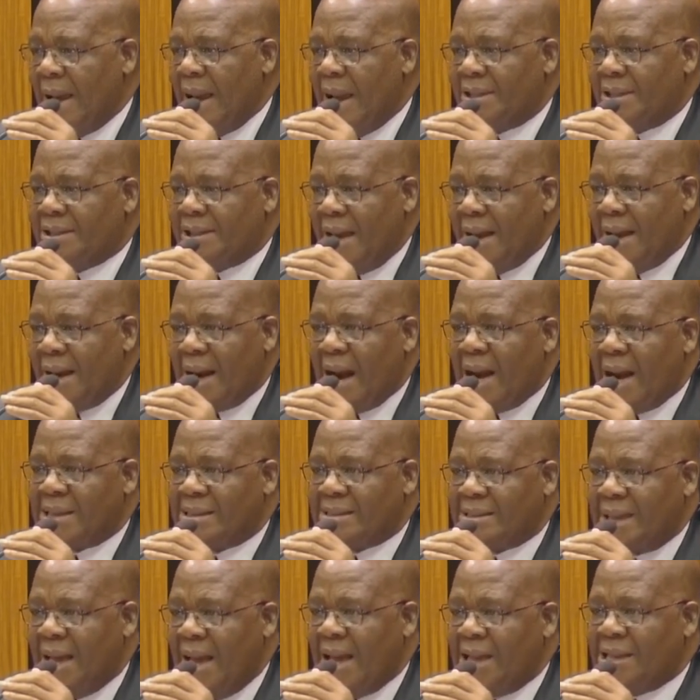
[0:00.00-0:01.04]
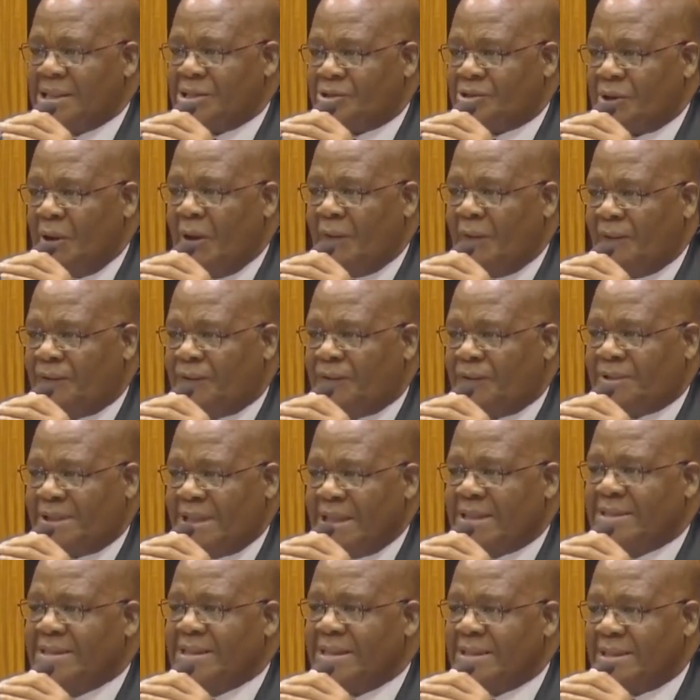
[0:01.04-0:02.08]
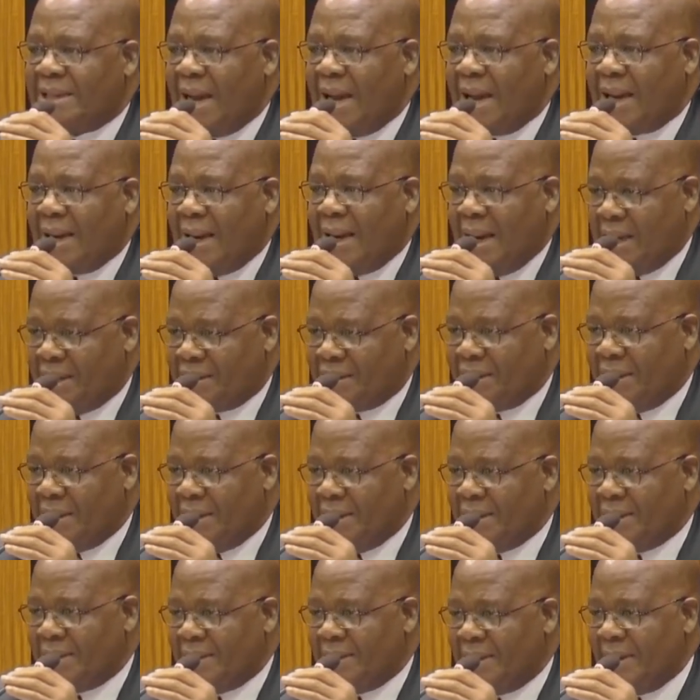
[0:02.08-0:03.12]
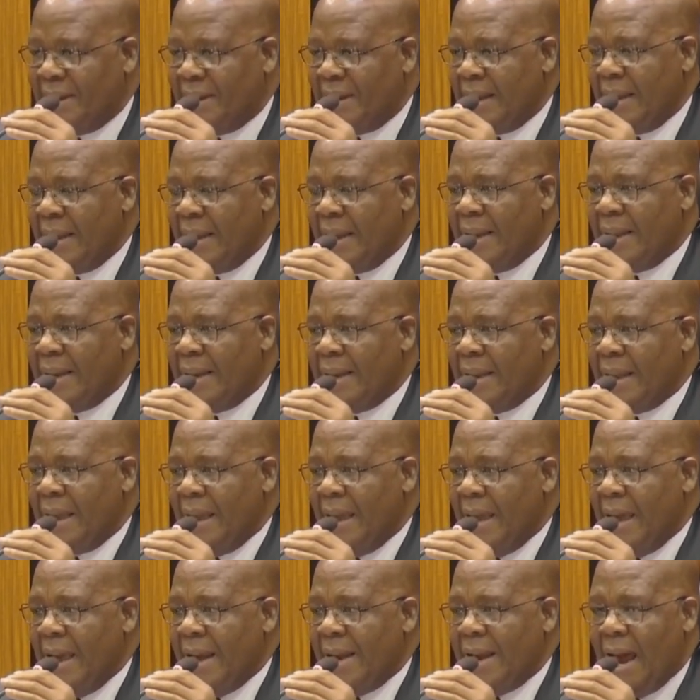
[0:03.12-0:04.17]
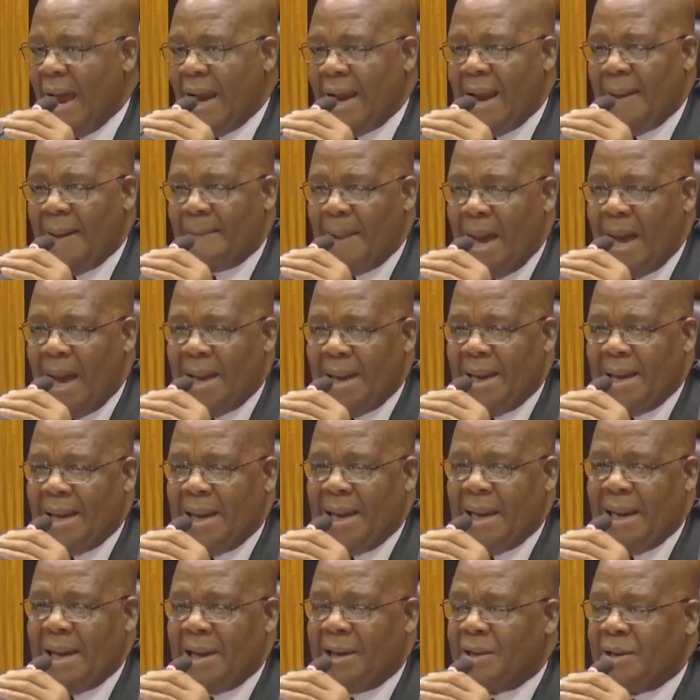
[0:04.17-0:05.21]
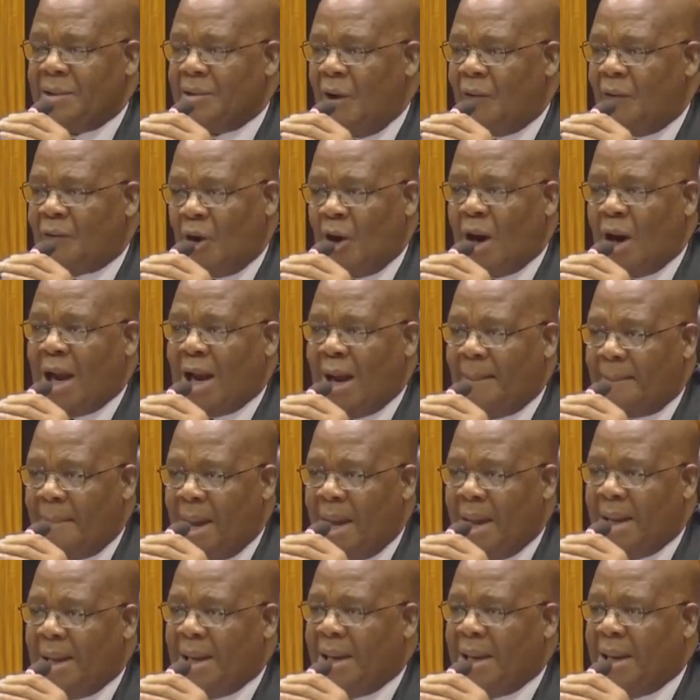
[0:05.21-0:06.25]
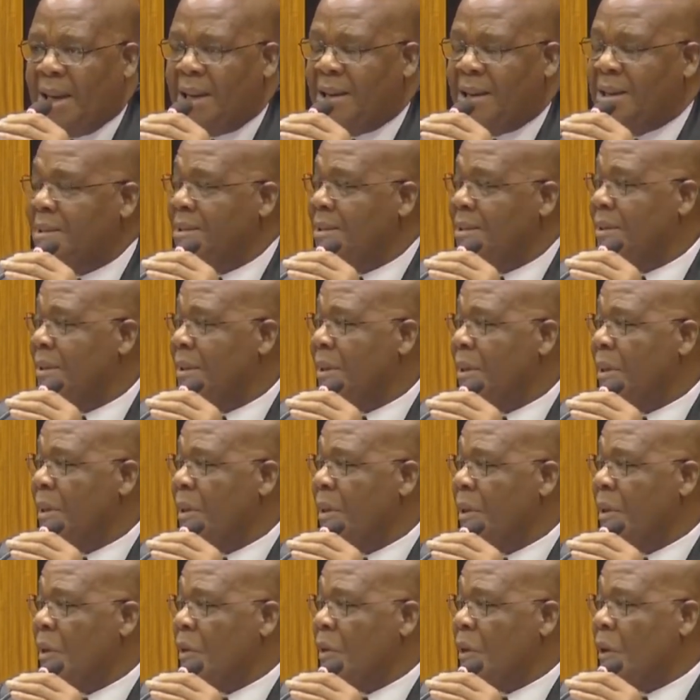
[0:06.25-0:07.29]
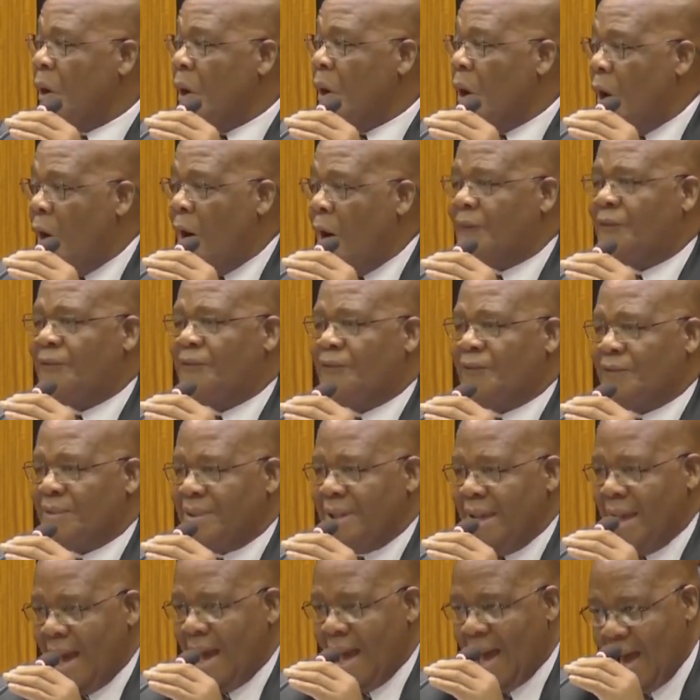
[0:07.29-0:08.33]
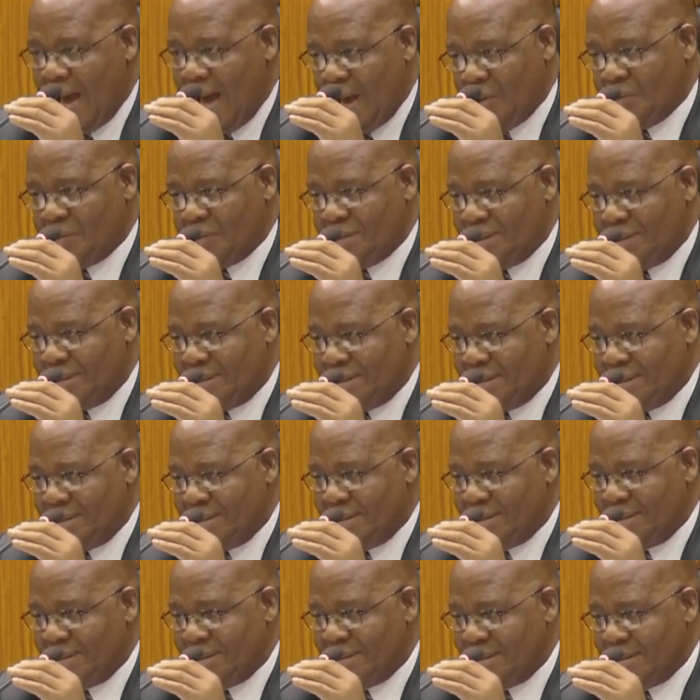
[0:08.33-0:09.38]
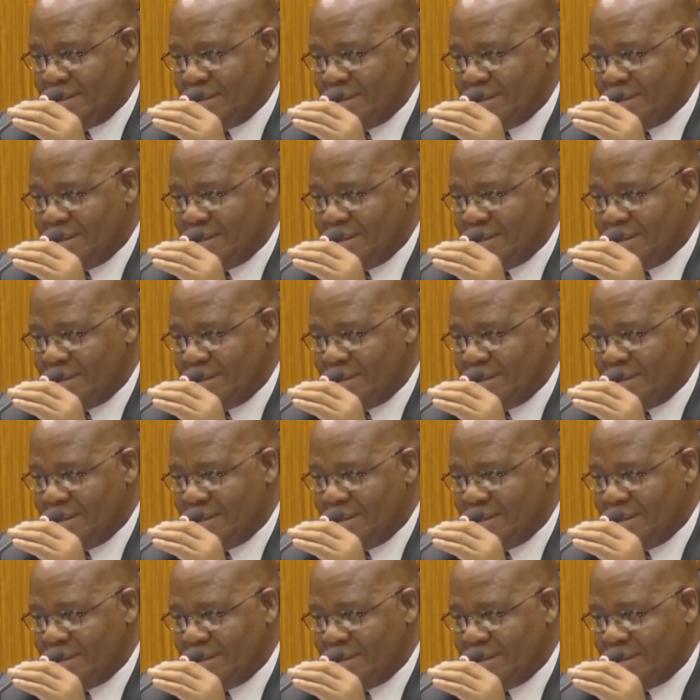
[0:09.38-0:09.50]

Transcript: and a general sense of disintegration and undermining, overall undermining of the house.